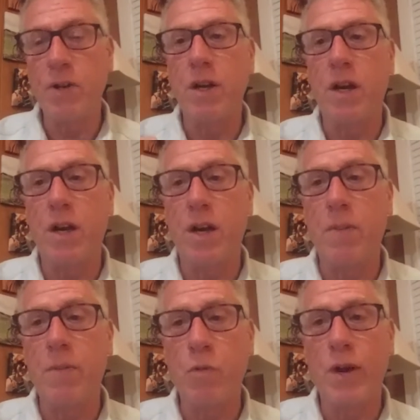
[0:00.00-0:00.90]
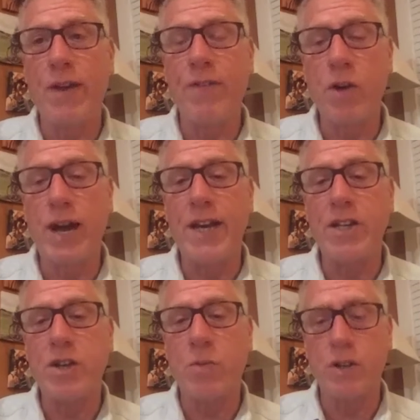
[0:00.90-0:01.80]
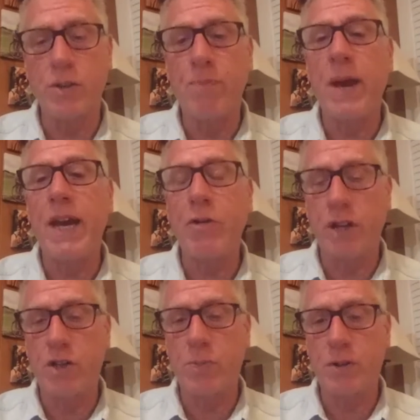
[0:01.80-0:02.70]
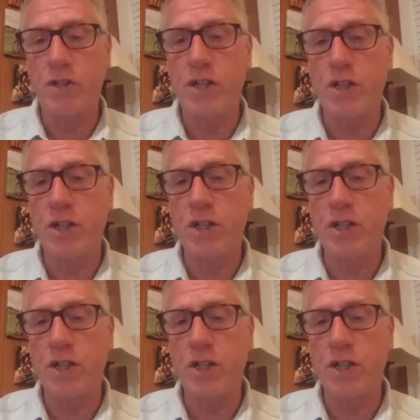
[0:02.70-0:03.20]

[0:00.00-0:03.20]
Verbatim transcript: um, revenue agent was a patronage position.